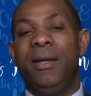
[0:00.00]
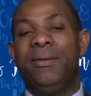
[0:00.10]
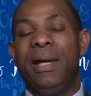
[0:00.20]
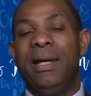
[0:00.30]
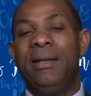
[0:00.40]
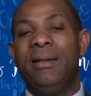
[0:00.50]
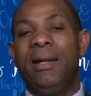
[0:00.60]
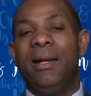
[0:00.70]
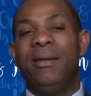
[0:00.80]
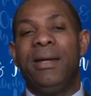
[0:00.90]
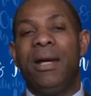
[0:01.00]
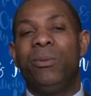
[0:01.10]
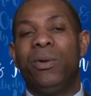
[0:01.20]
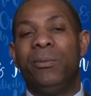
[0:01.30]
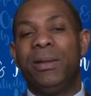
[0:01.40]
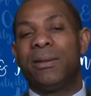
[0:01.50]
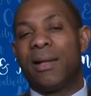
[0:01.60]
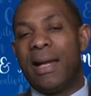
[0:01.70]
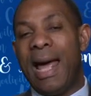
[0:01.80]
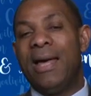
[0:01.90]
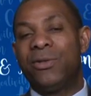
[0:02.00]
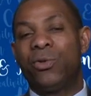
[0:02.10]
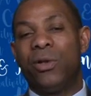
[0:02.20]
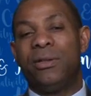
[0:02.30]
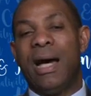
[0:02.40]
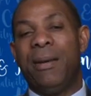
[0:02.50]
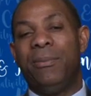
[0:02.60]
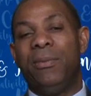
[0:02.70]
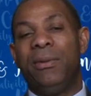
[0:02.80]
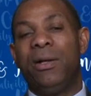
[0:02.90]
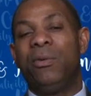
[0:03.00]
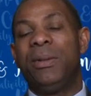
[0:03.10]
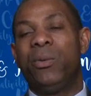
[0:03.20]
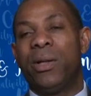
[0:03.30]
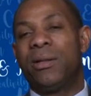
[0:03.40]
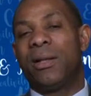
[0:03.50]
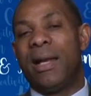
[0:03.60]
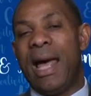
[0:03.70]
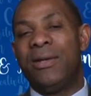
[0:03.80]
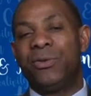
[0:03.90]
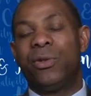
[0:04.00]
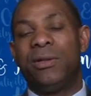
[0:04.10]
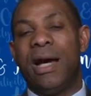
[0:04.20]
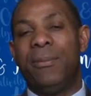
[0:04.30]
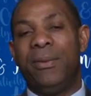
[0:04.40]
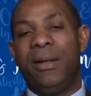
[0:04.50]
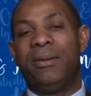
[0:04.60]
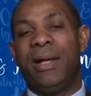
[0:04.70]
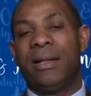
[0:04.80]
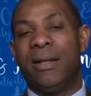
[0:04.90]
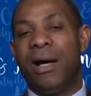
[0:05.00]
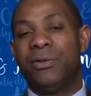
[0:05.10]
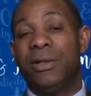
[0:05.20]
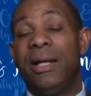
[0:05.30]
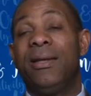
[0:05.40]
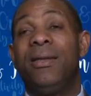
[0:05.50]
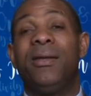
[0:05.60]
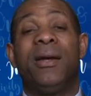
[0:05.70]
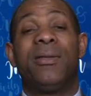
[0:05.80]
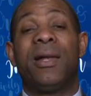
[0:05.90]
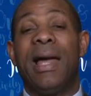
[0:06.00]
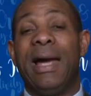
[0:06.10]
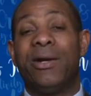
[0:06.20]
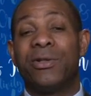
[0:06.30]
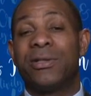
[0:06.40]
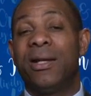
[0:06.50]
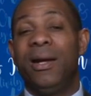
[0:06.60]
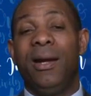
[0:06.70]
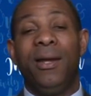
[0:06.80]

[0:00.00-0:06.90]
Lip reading: They will be the last to adopt. They'll be one of the last to adopt their technology. And then they're the laggards.